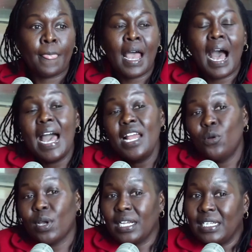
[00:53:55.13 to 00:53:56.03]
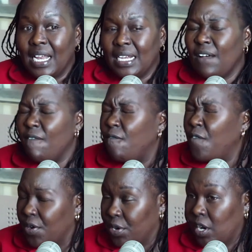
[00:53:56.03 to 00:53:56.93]
I look at data
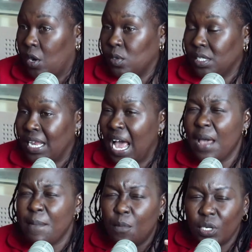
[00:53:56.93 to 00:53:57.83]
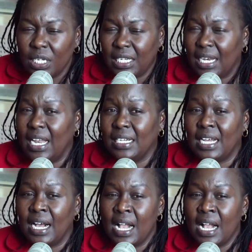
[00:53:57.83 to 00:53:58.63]
very closely. I yes. monitor data.